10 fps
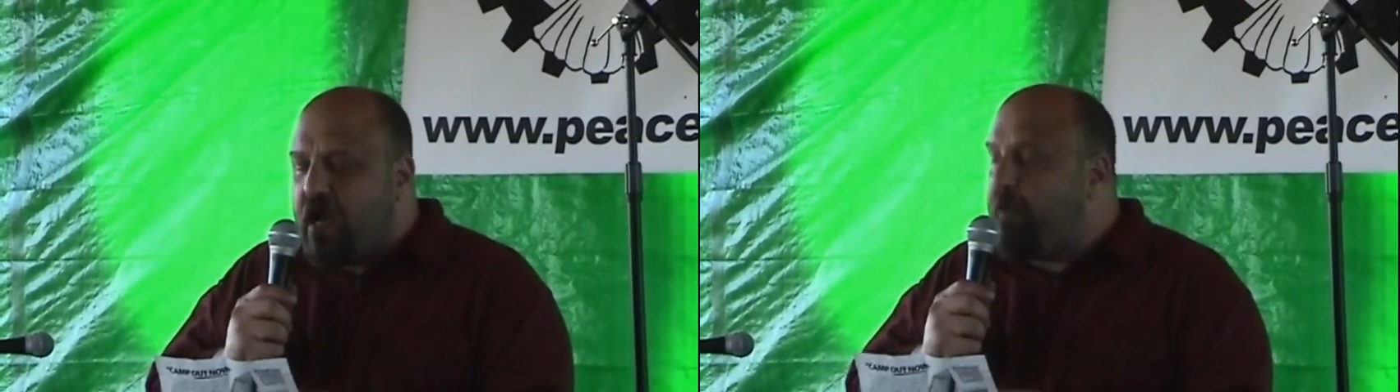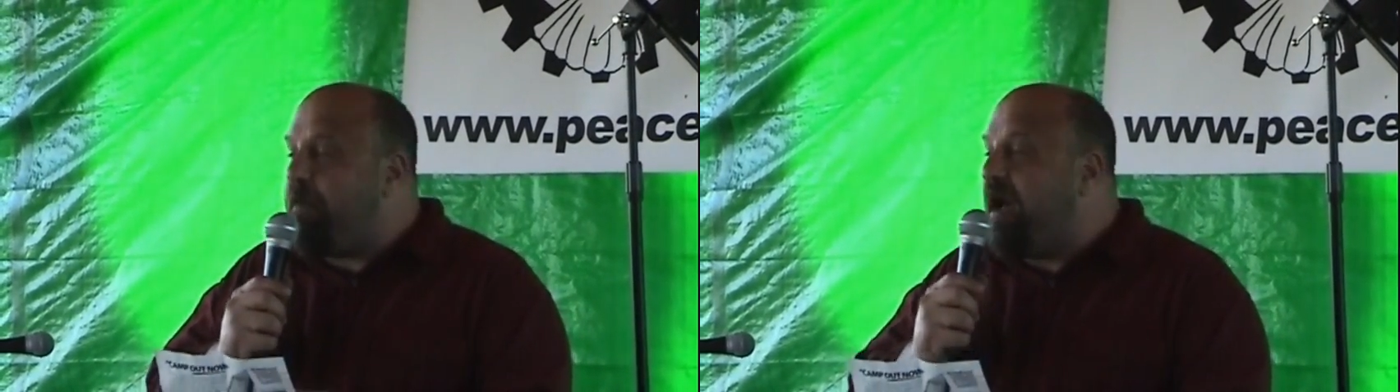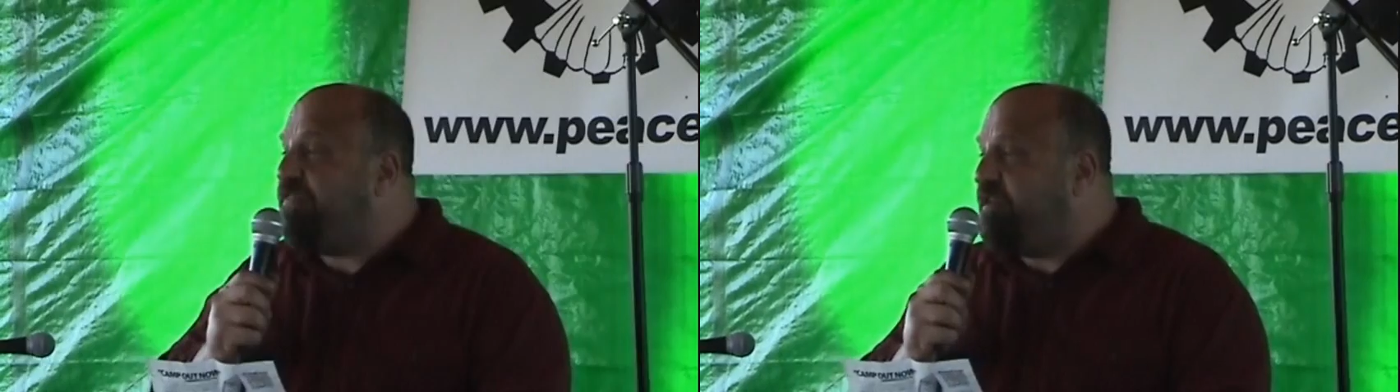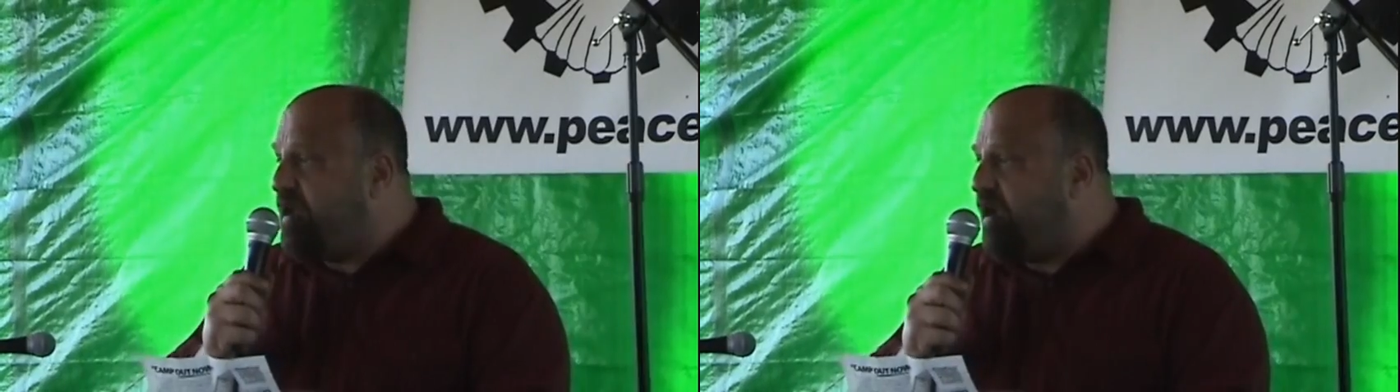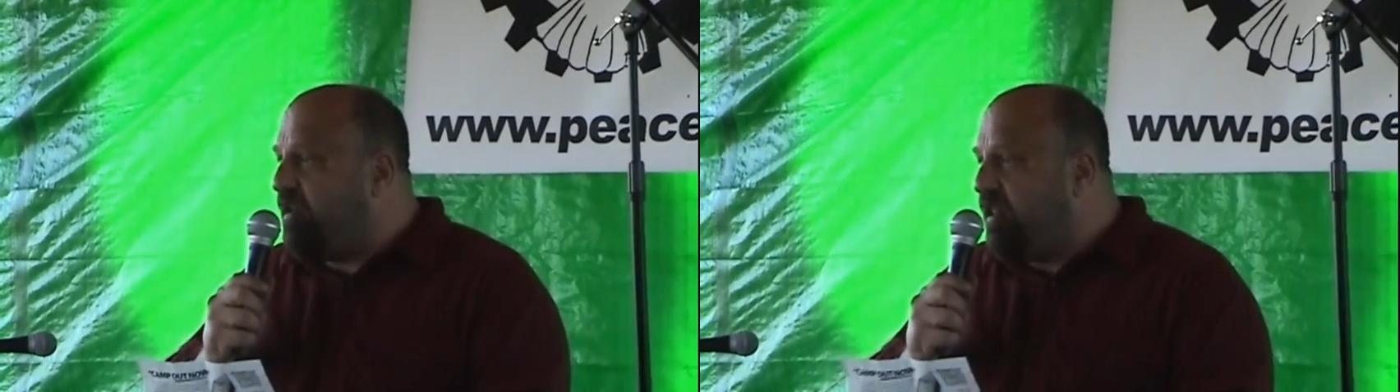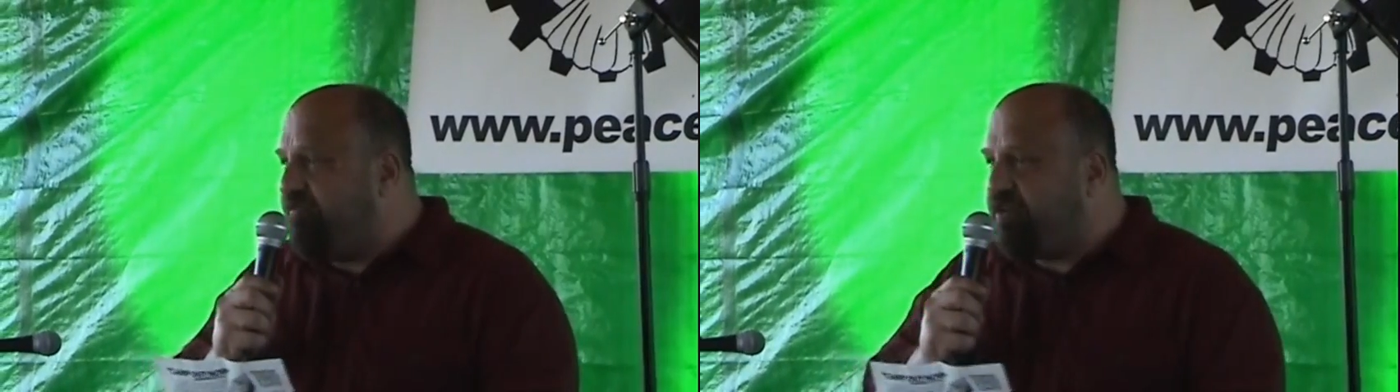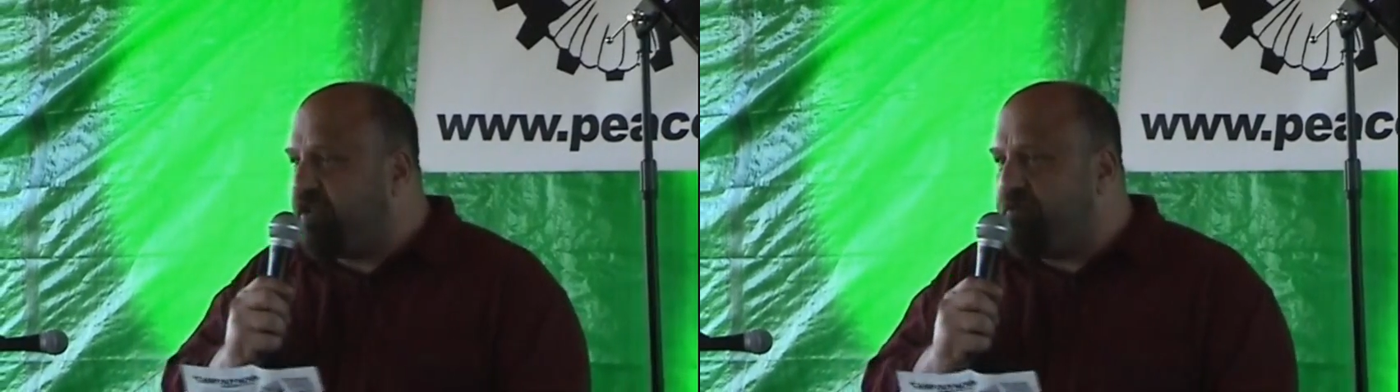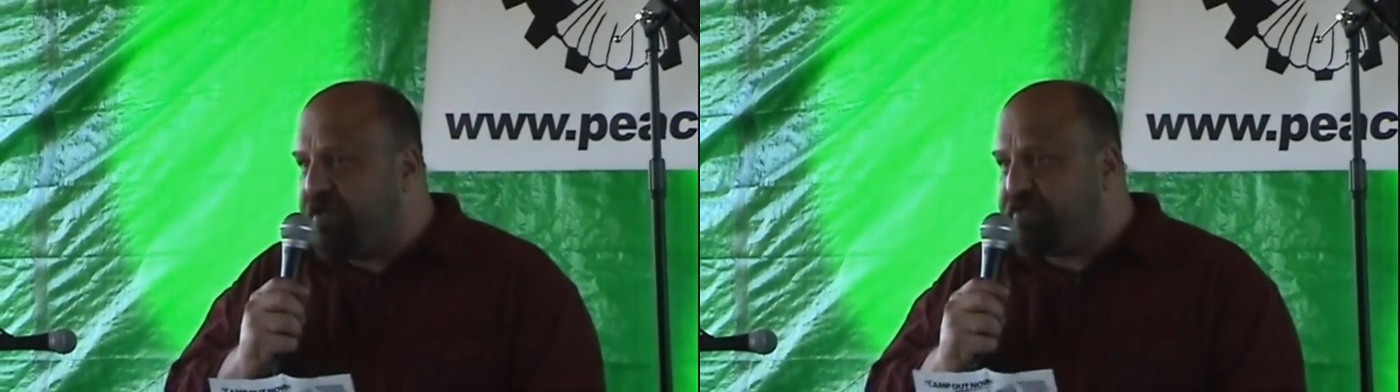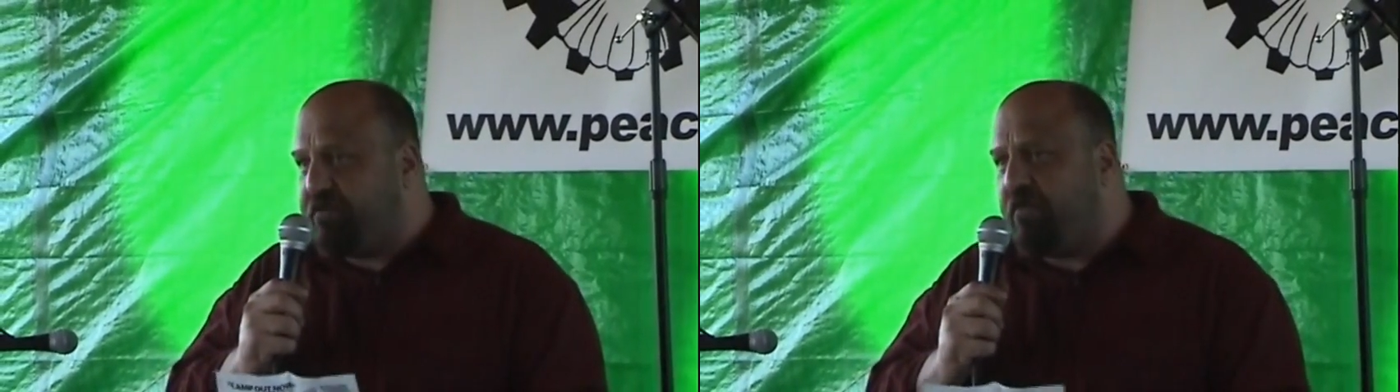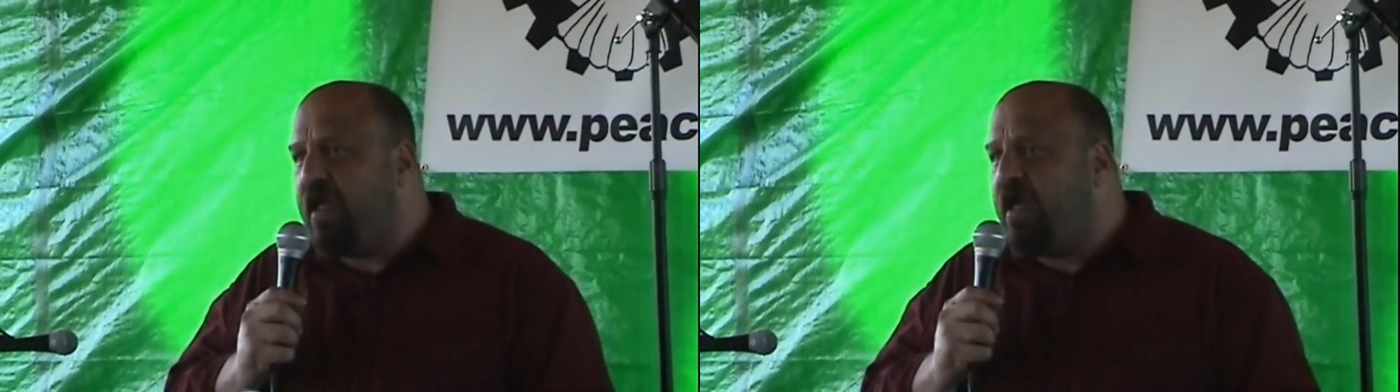about the 9/11 Commission.